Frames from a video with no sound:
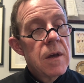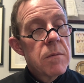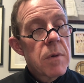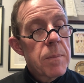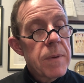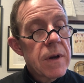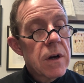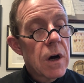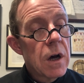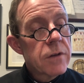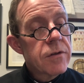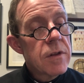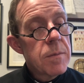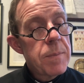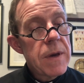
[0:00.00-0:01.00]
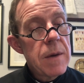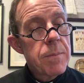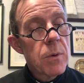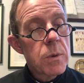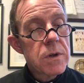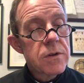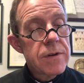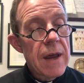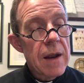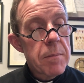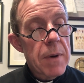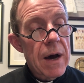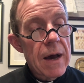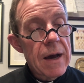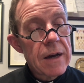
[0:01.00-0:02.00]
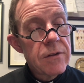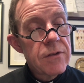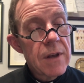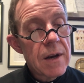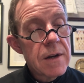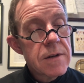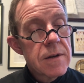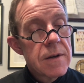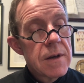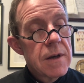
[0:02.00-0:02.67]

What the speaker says: But because of the people which stand by, I said it,